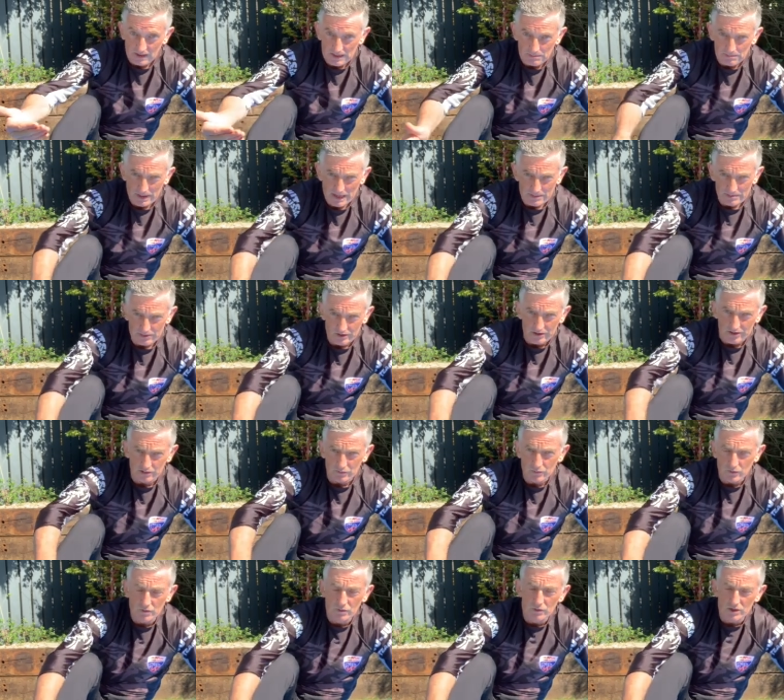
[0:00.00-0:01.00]

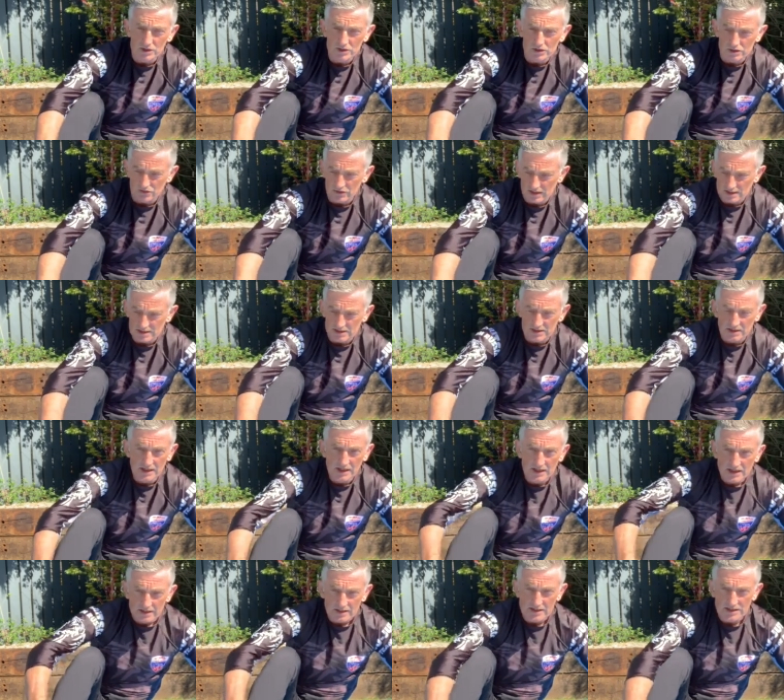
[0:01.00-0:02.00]
byproduct, we want to stretch
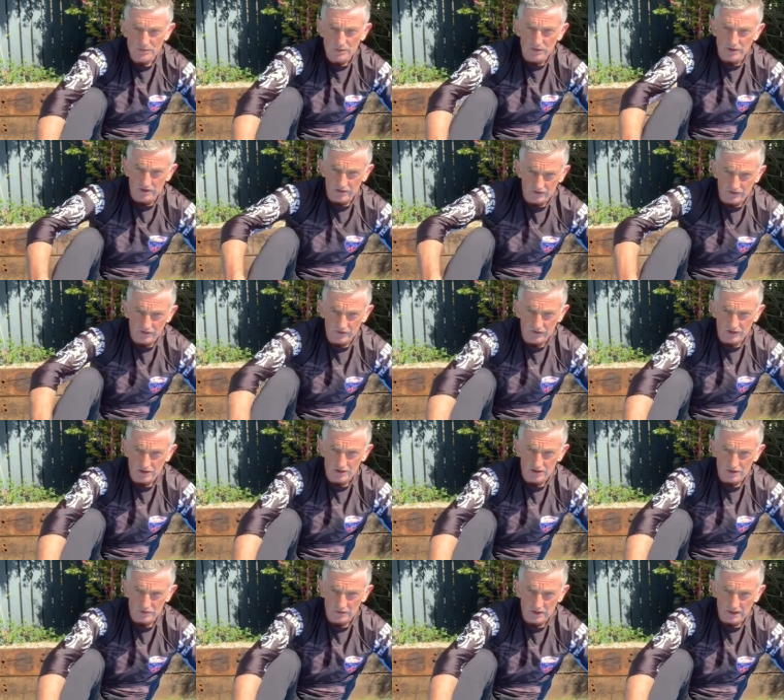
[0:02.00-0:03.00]
this part of the foot out
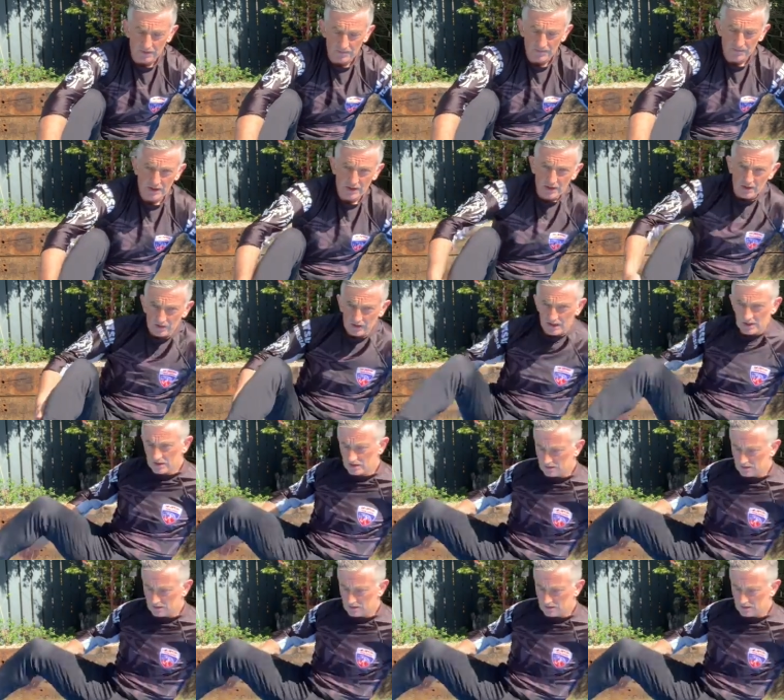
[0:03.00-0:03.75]
as well. Okay,